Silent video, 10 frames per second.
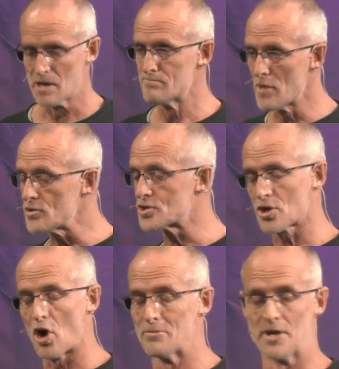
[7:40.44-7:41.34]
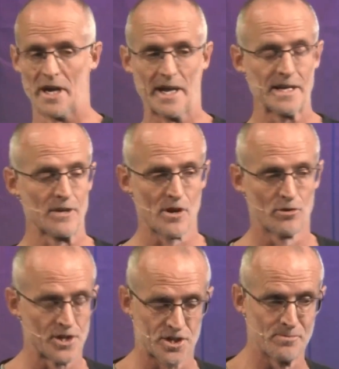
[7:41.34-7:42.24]
Most commonly in the Old
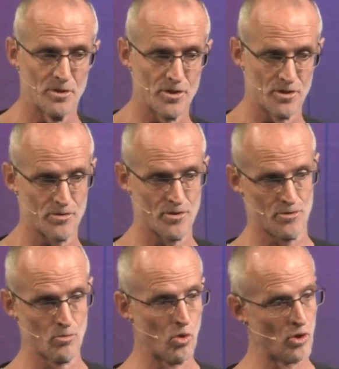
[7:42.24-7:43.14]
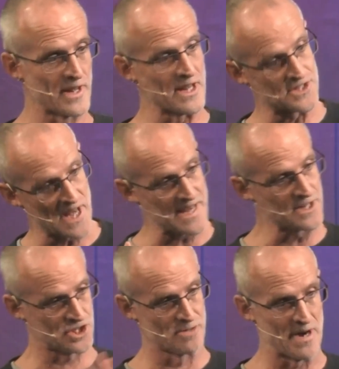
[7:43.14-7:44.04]
Testament, the warning is
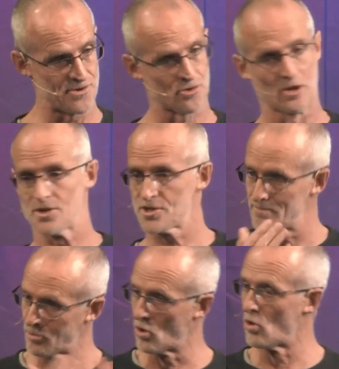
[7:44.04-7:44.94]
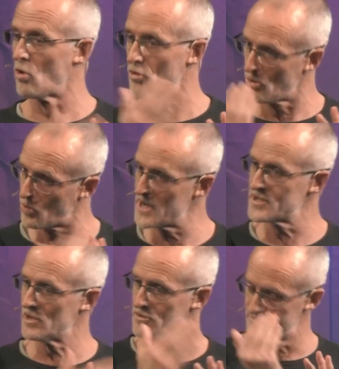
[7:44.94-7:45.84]
asymmetrical. It's the poor, the
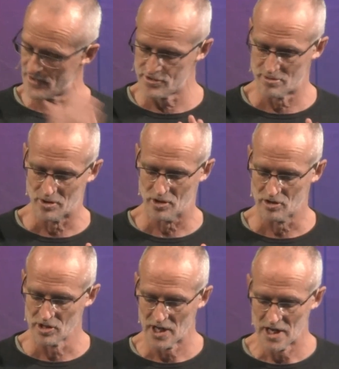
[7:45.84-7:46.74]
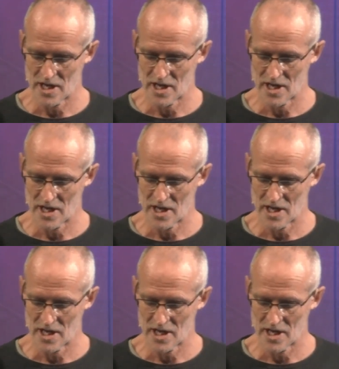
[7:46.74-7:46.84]
widow, the vulnerable.